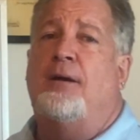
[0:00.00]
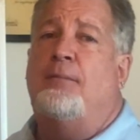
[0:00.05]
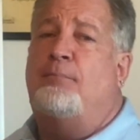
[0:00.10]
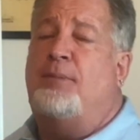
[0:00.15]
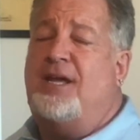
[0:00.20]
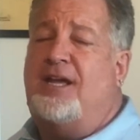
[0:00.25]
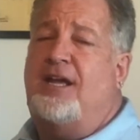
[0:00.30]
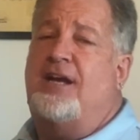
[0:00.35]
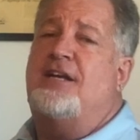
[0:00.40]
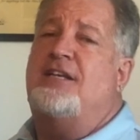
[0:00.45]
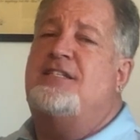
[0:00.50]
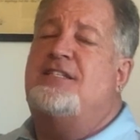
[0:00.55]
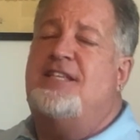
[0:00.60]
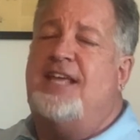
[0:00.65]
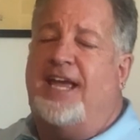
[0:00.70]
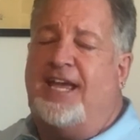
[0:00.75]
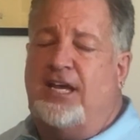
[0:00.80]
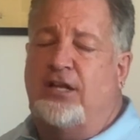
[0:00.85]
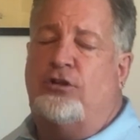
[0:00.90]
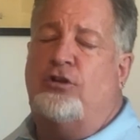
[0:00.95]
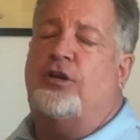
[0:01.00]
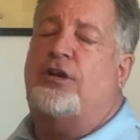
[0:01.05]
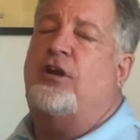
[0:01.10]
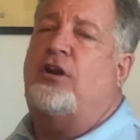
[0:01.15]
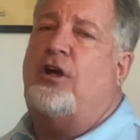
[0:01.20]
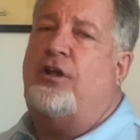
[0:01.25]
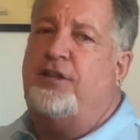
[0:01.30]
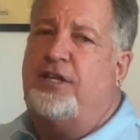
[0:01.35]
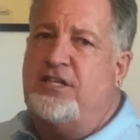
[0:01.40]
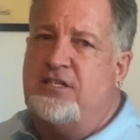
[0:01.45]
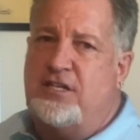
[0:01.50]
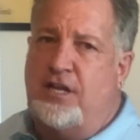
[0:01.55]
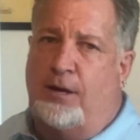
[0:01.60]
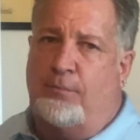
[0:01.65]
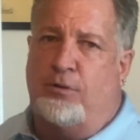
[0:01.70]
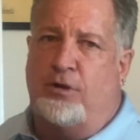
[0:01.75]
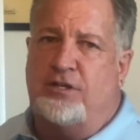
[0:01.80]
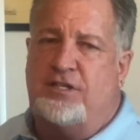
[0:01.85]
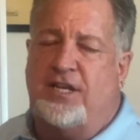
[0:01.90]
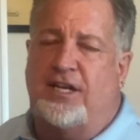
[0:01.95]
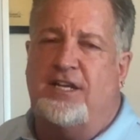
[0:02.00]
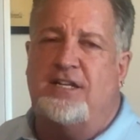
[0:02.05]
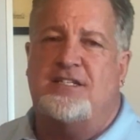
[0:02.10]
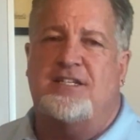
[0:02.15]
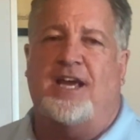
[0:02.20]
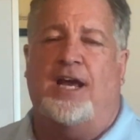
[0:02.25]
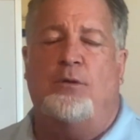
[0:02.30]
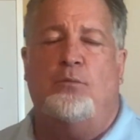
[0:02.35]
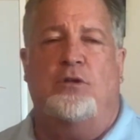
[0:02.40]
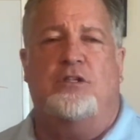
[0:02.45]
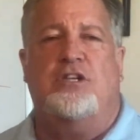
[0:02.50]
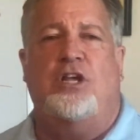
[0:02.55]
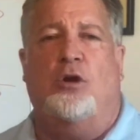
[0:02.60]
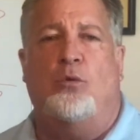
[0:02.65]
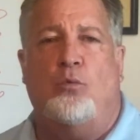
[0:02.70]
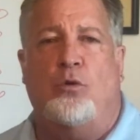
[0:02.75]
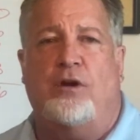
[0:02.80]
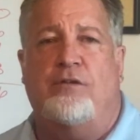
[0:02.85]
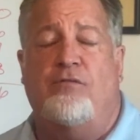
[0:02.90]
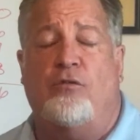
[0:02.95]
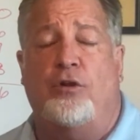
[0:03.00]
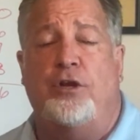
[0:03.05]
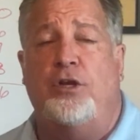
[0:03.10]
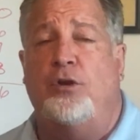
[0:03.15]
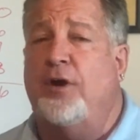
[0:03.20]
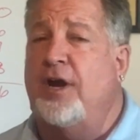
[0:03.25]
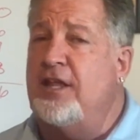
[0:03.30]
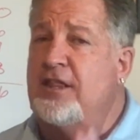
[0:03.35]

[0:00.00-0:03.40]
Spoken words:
because they can look at all these numbers and decide what's going to work for you.